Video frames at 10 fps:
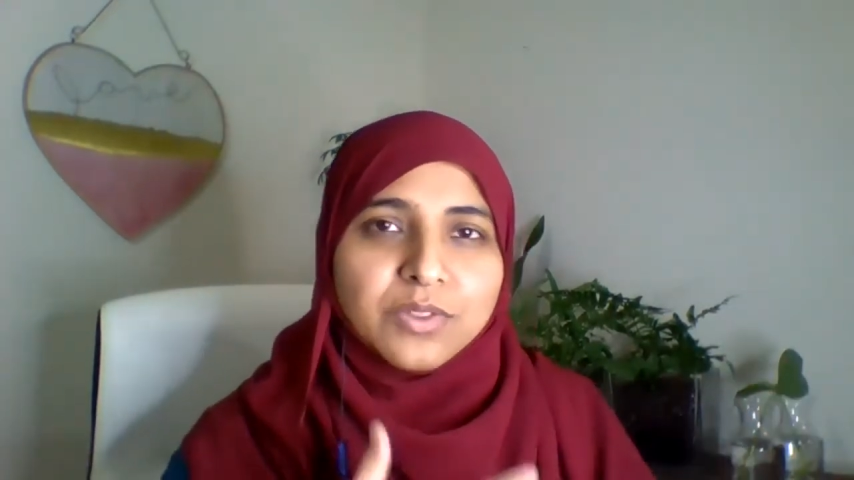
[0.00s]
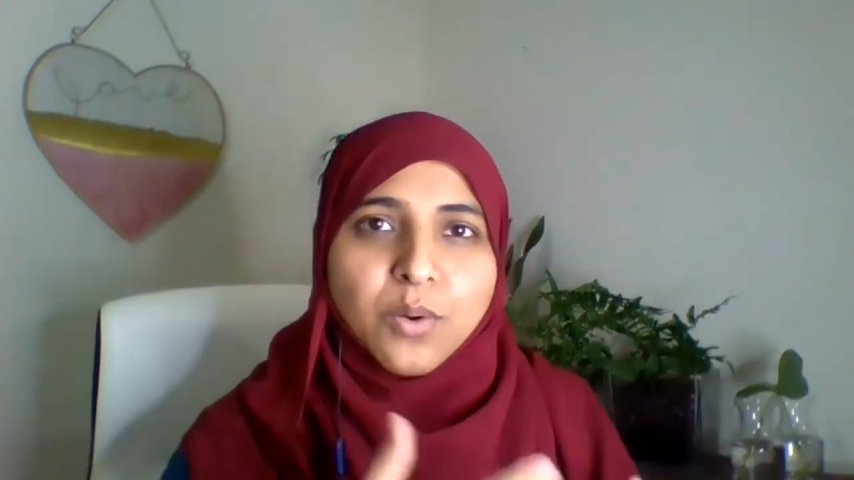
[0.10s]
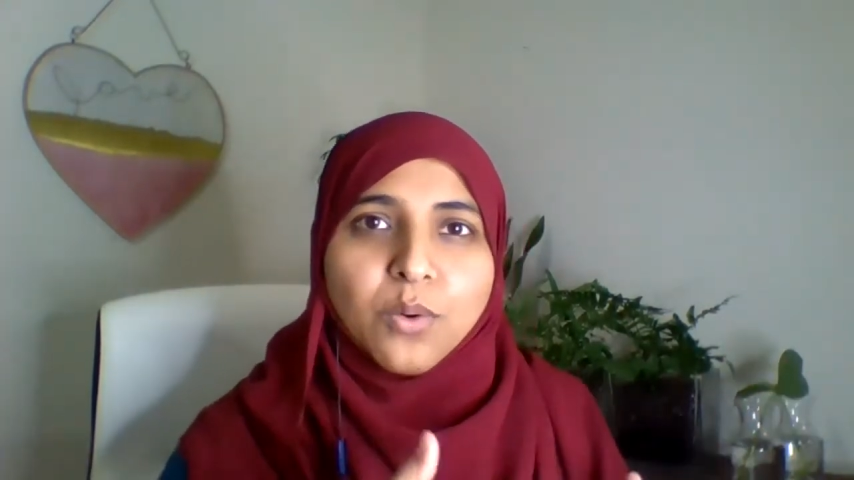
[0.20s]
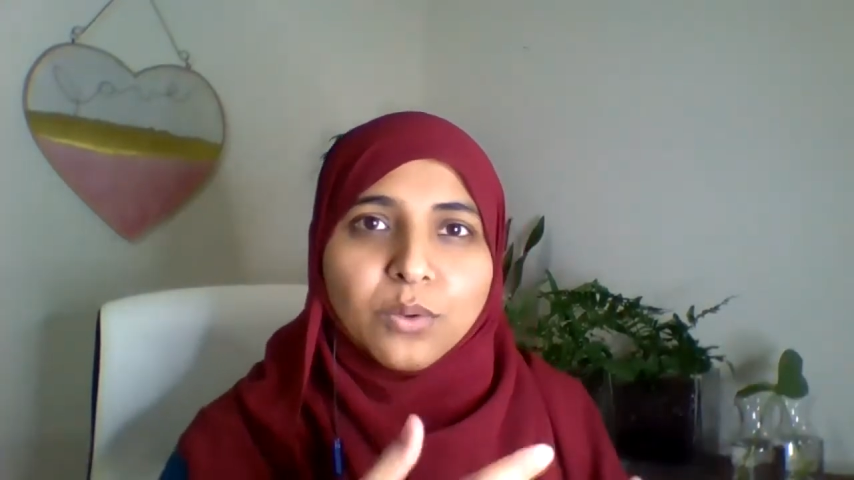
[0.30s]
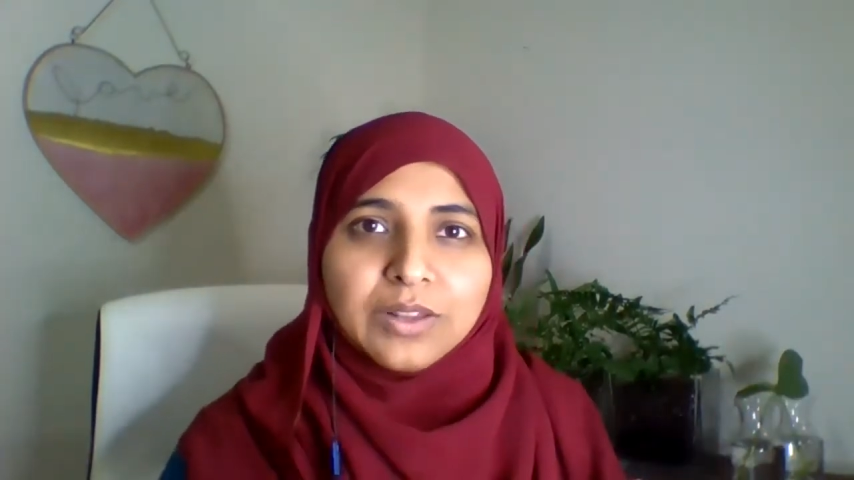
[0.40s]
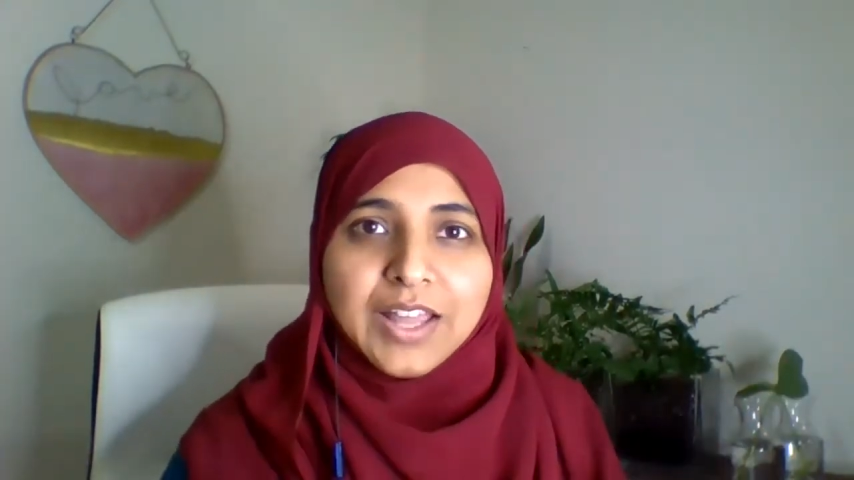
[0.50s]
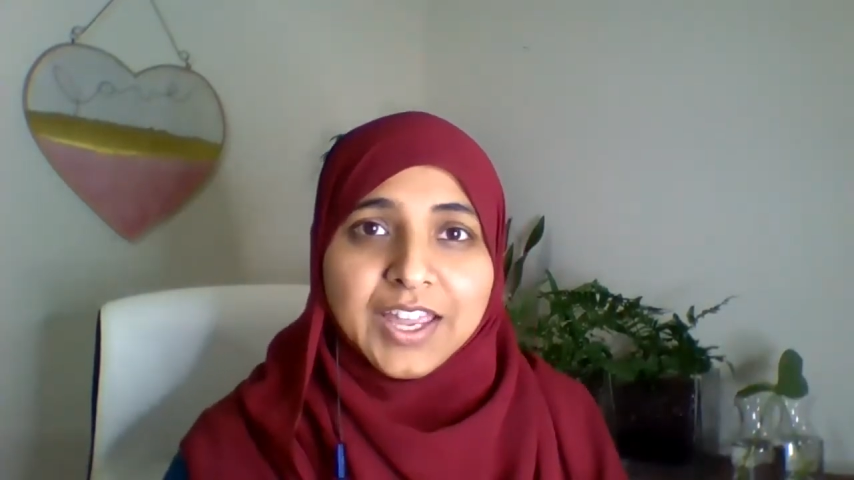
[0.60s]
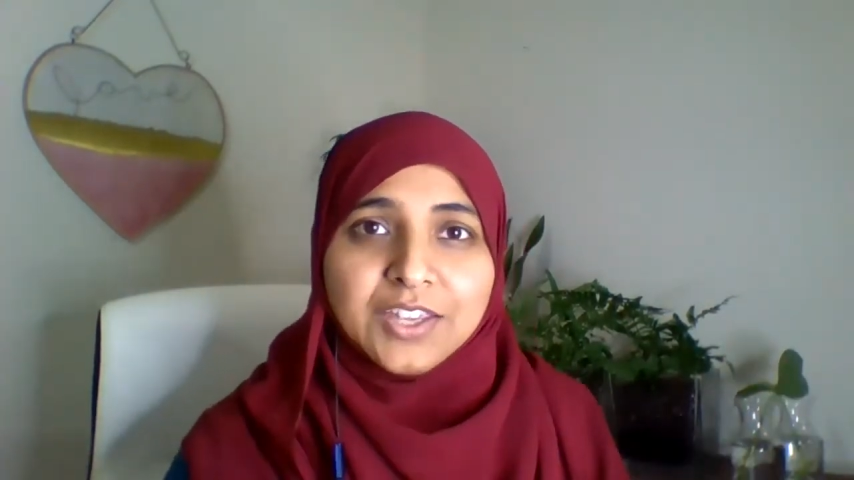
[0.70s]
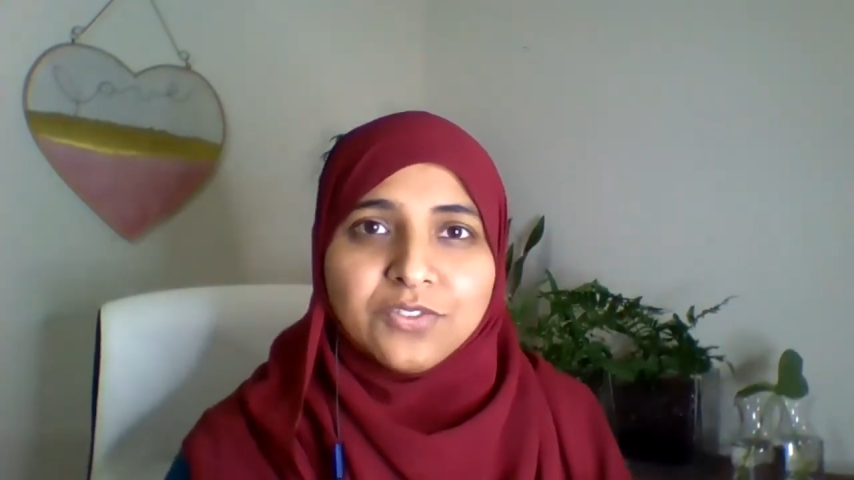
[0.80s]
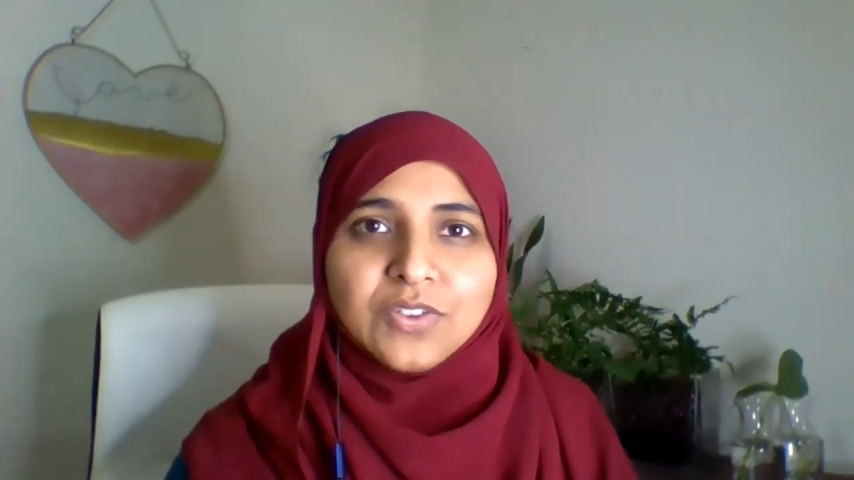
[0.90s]
the whole
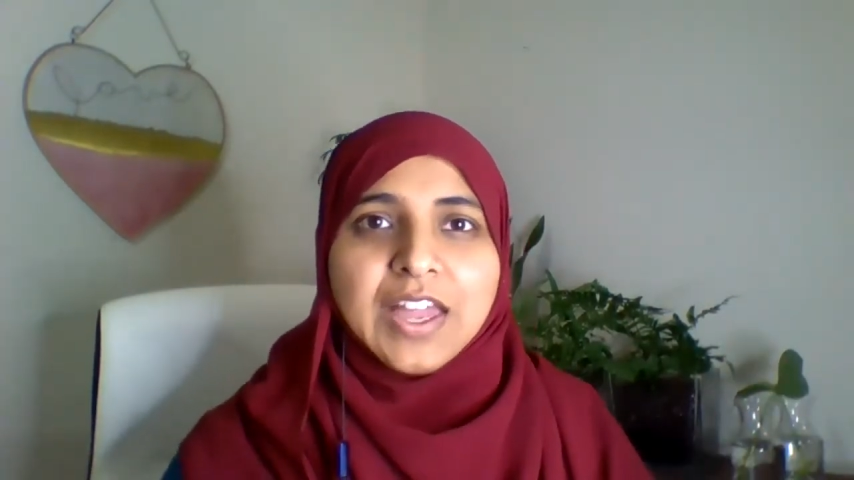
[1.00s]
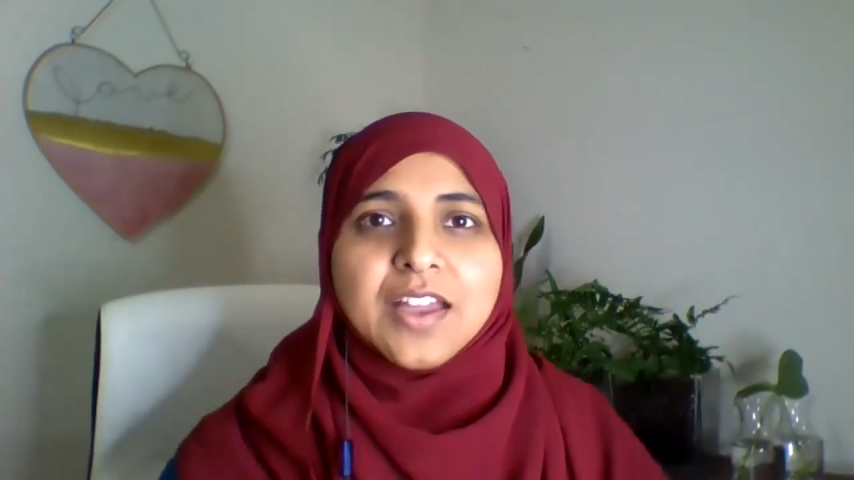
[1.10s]
life.